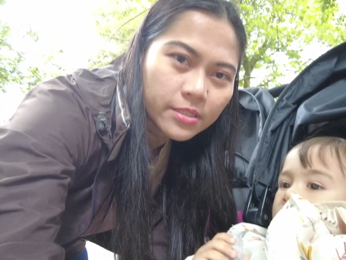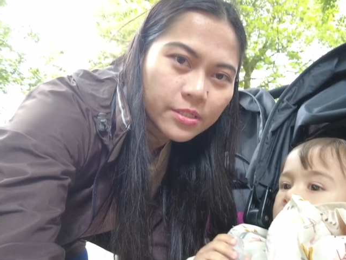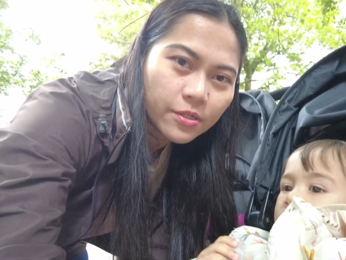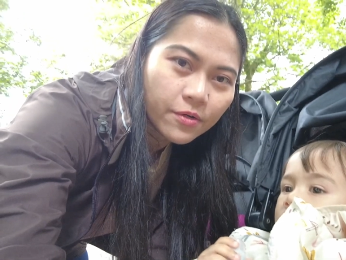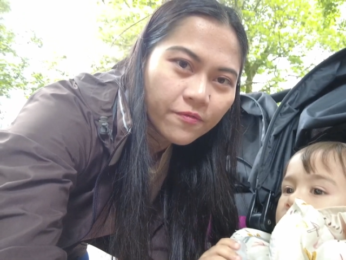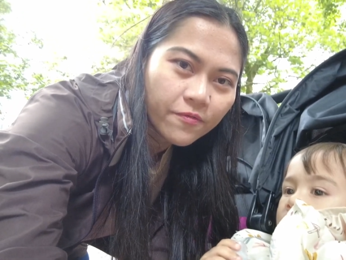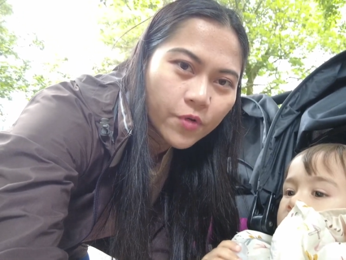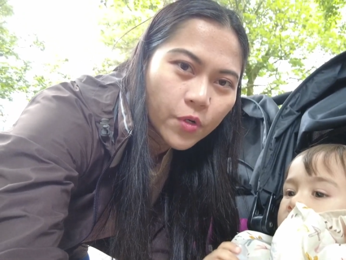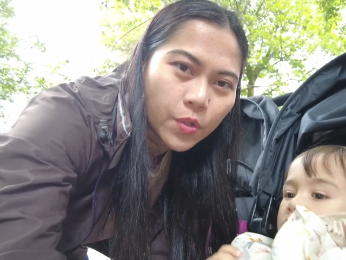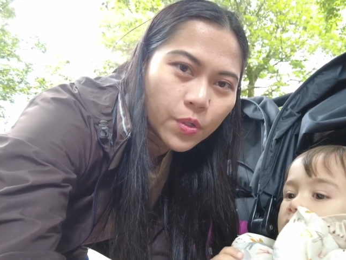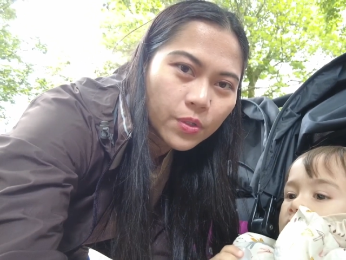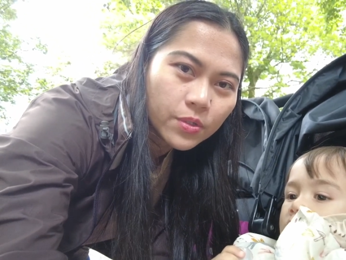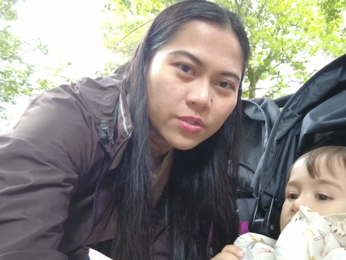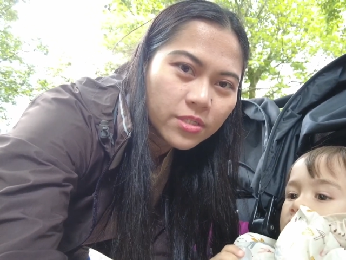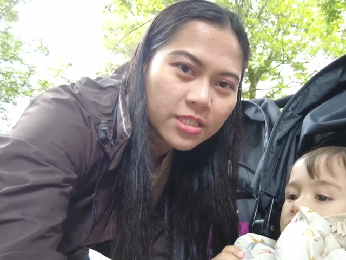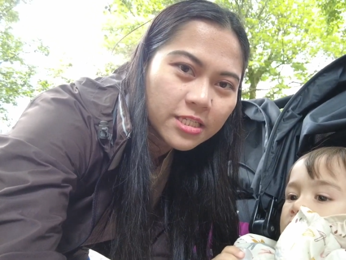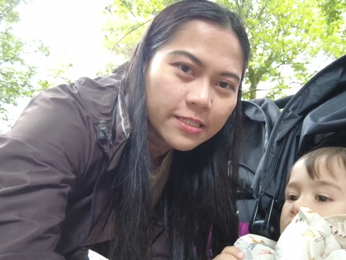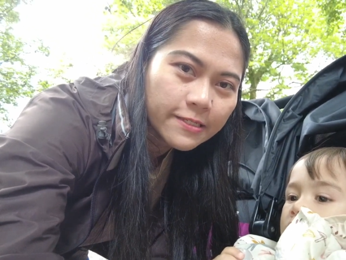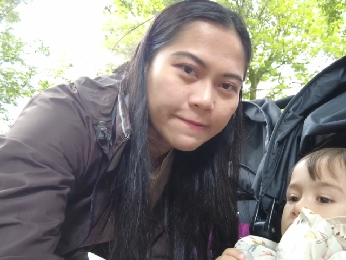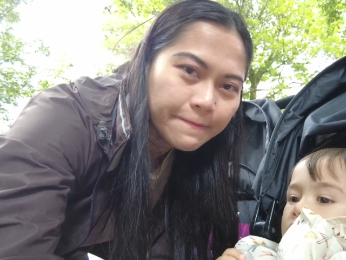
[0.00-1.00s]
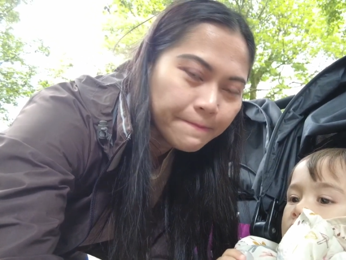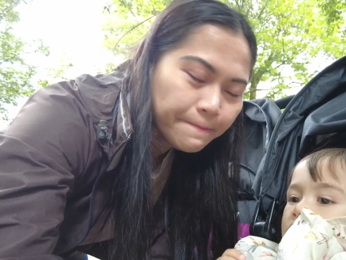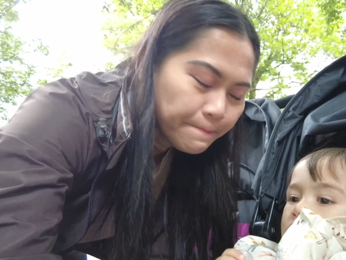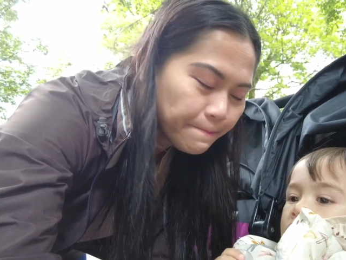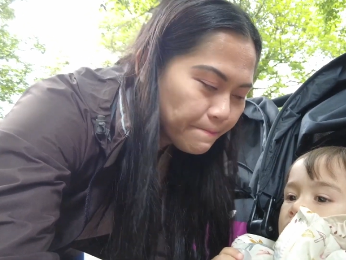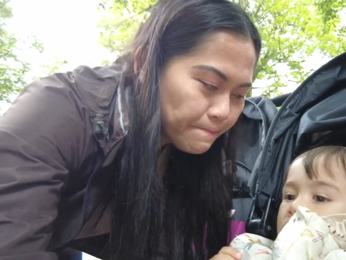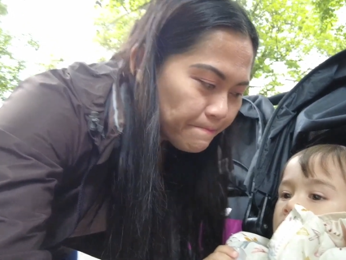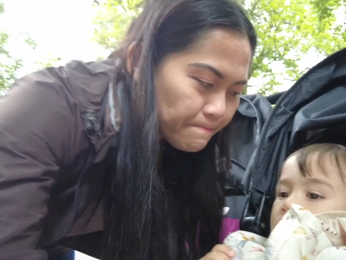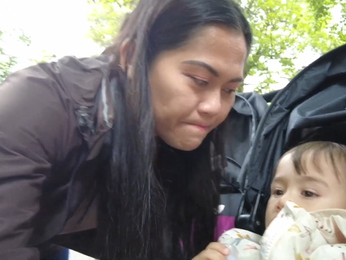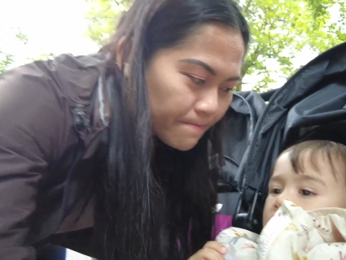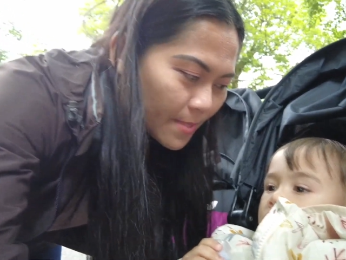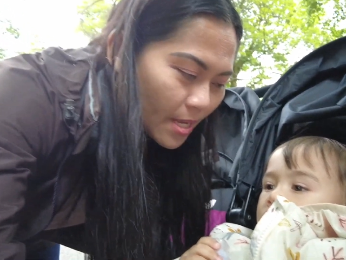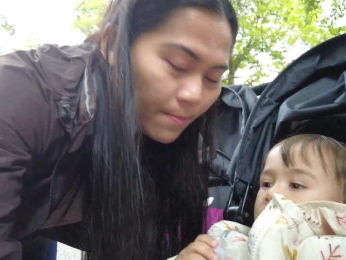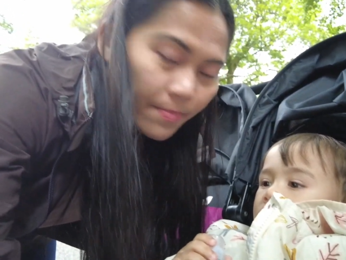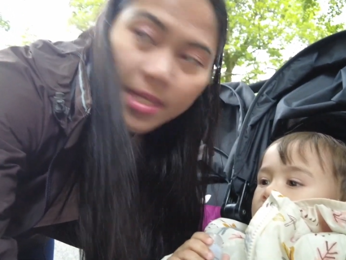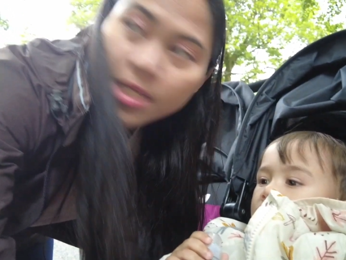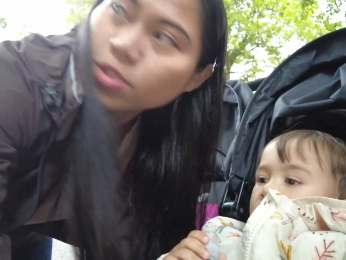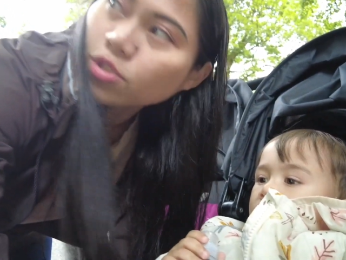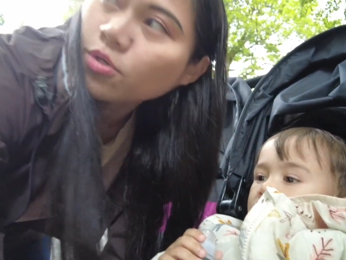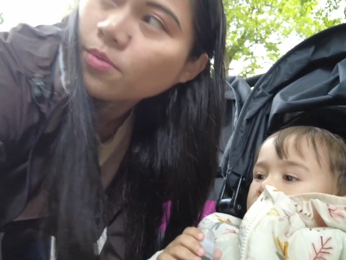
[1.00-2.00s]
of course.
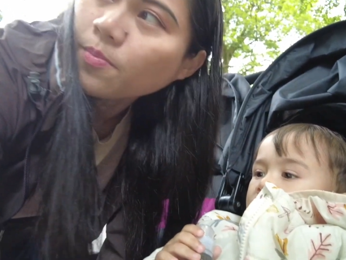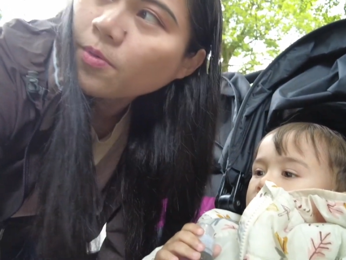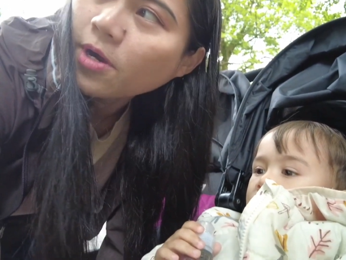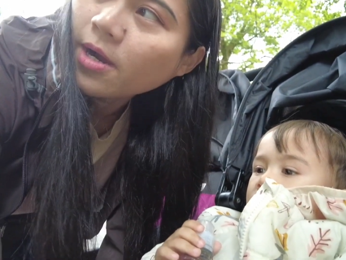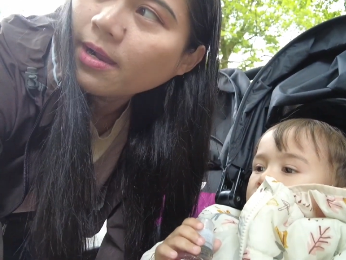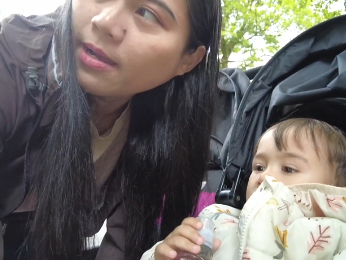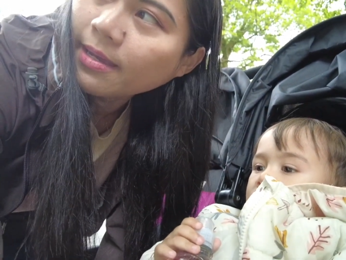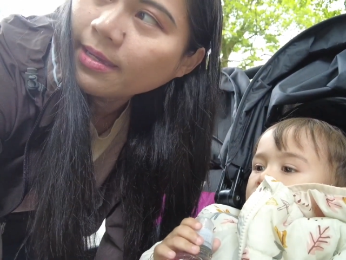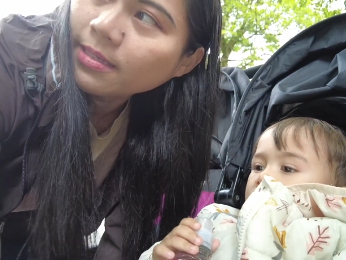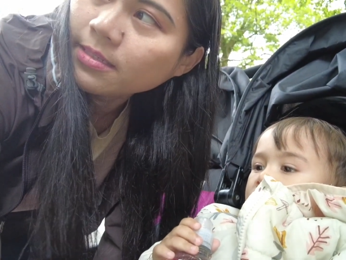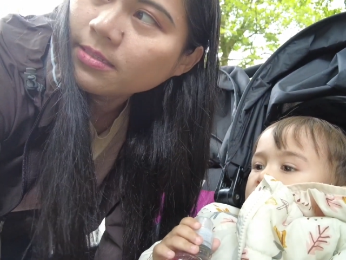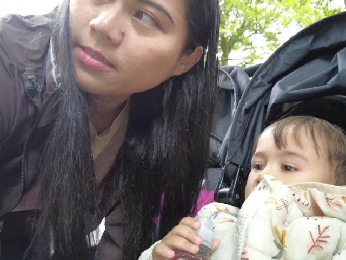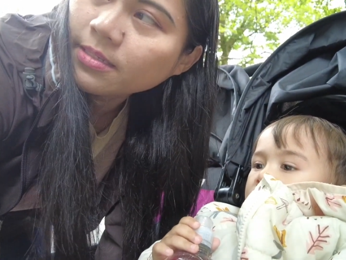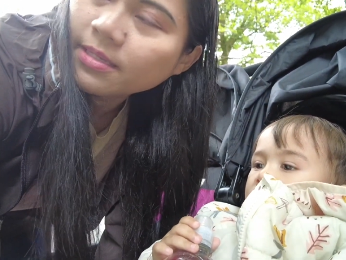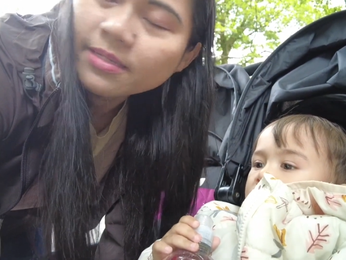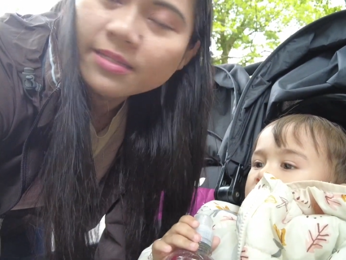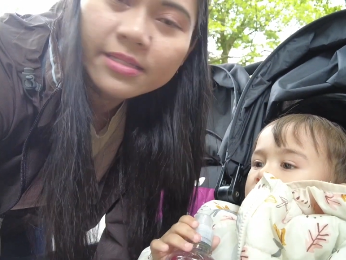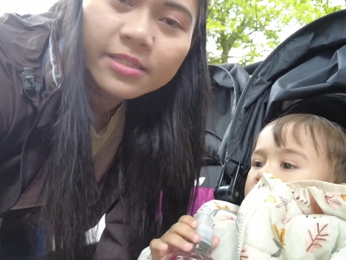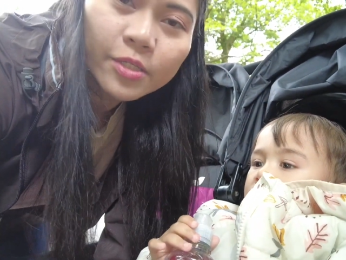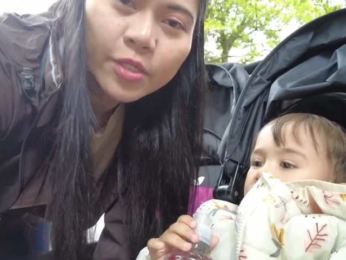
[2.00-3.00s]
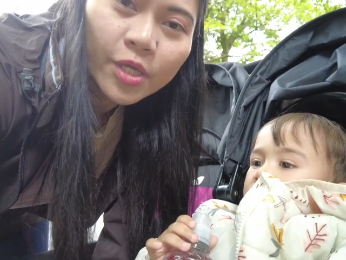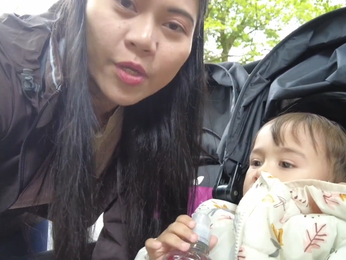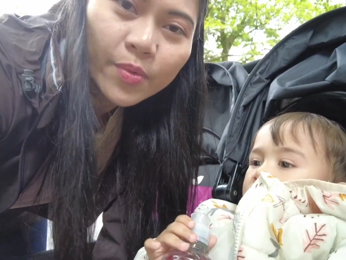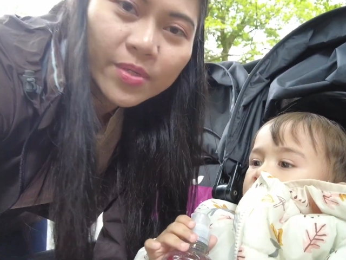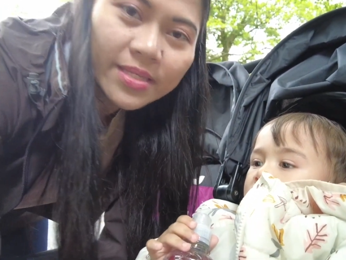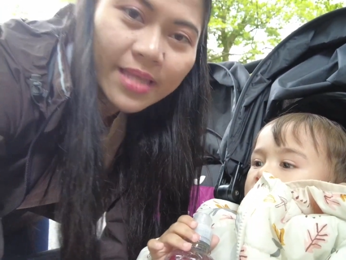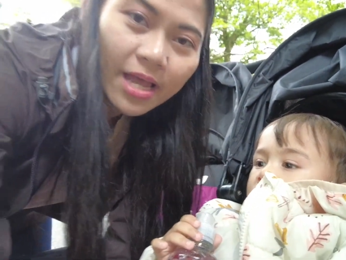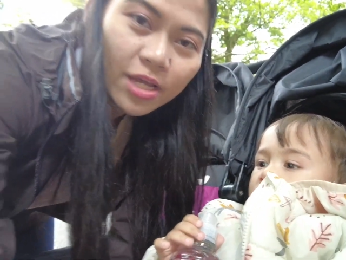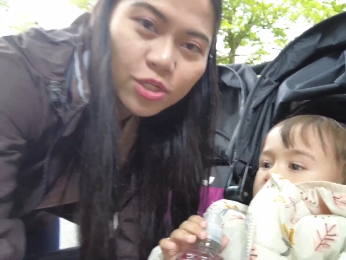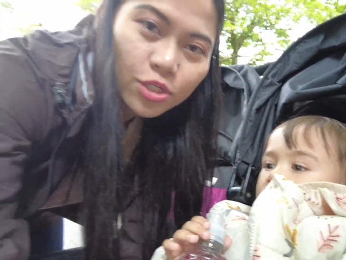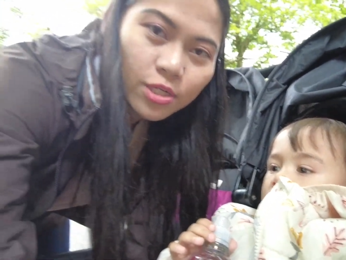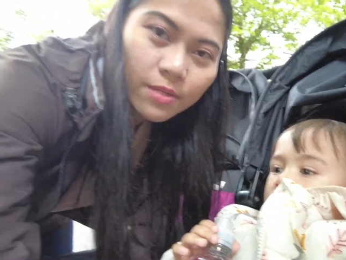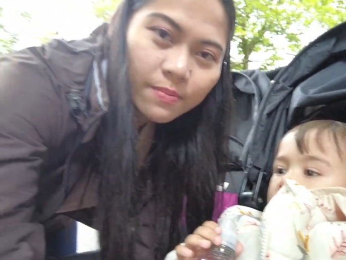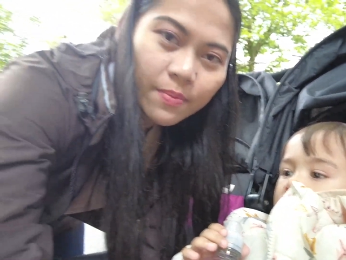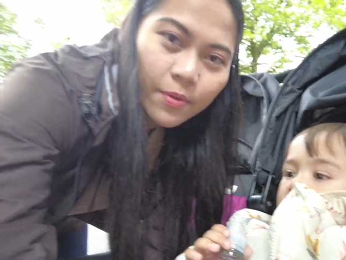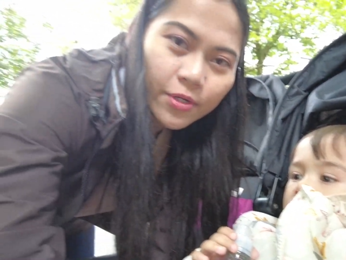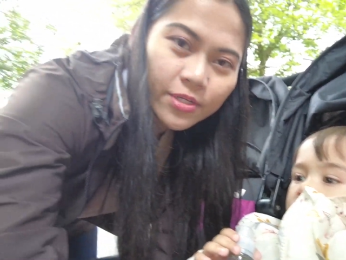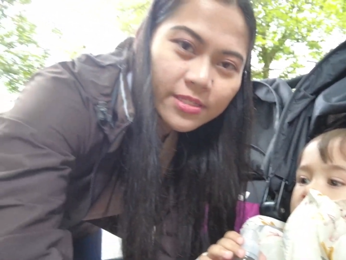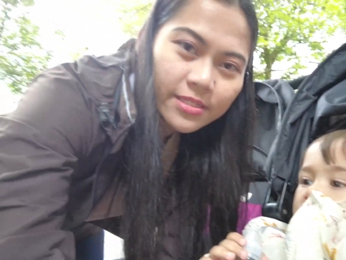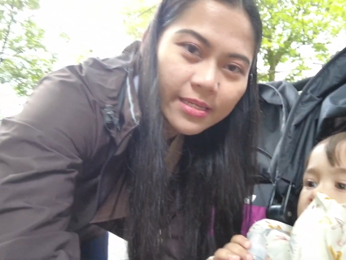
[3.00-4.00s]
I'm not surprised. And he was actually
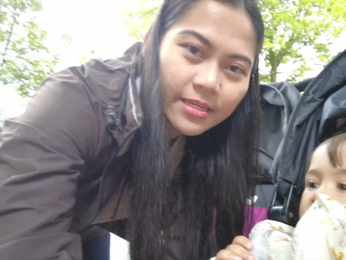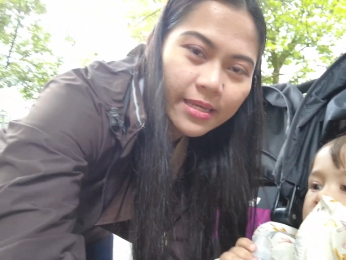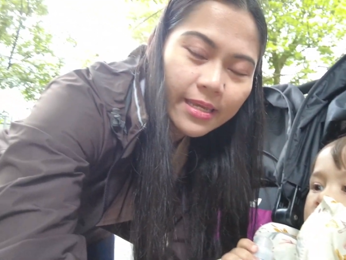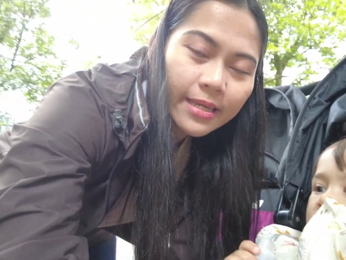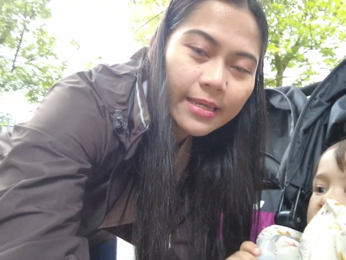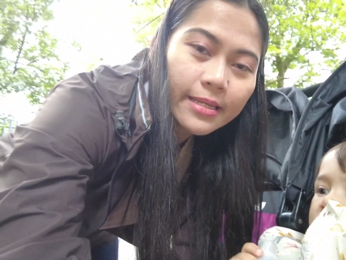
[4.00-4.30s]
pointing.